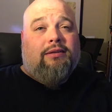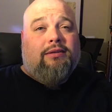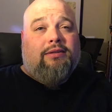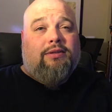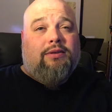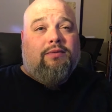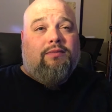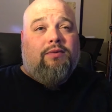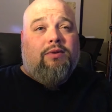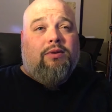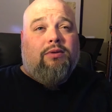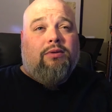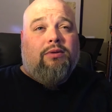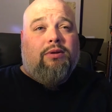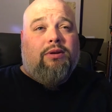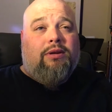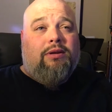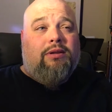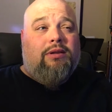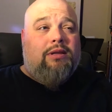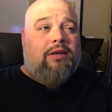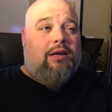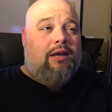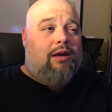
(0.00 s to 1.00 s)
So if you're
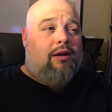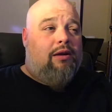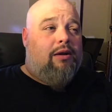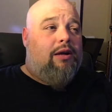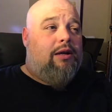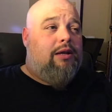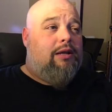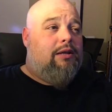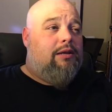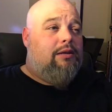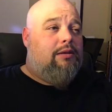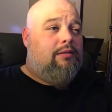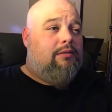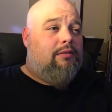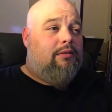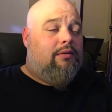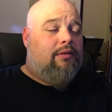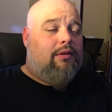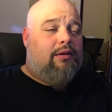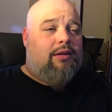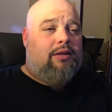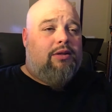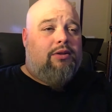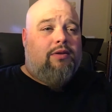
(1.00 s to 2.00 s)
in the area
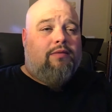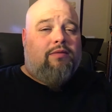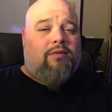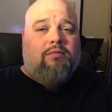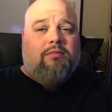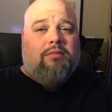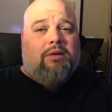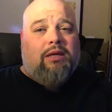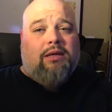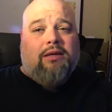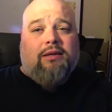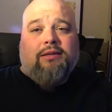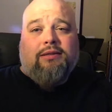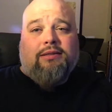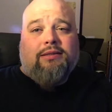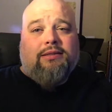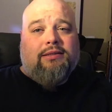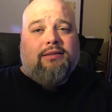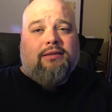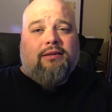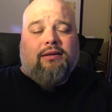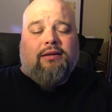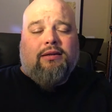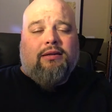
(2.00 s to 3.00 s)
and you have the
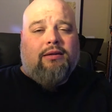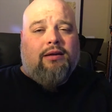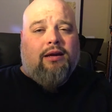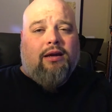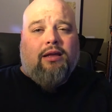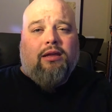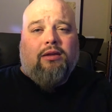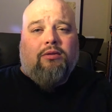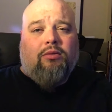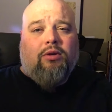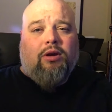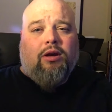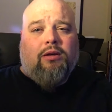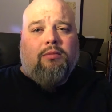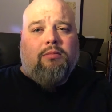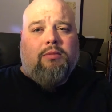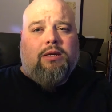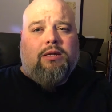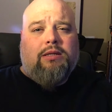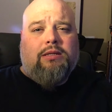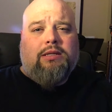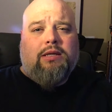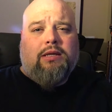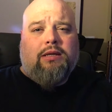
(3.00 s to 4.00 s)
means, I highly
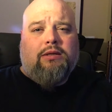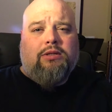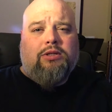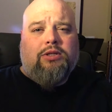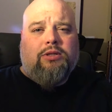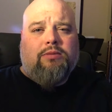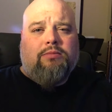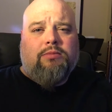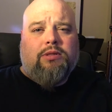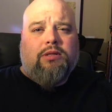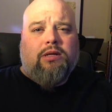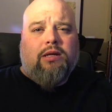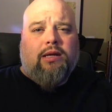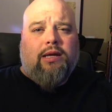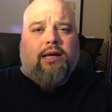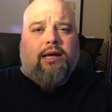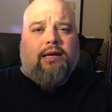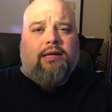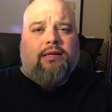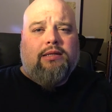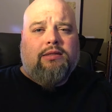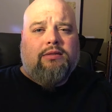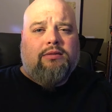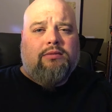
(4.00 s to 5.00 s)
recommend taking Jim's
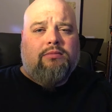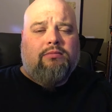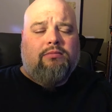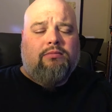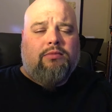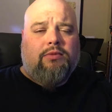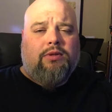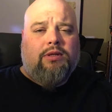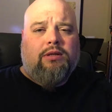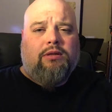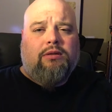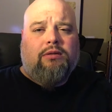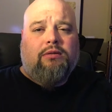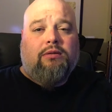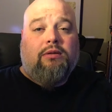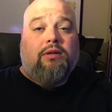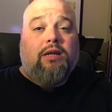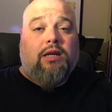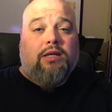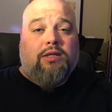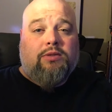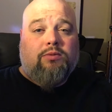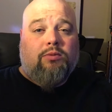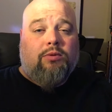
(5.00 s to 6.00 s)
class,
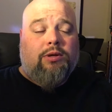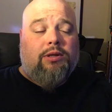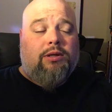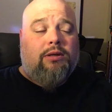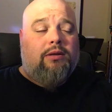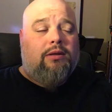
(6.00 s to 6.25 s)
the next one.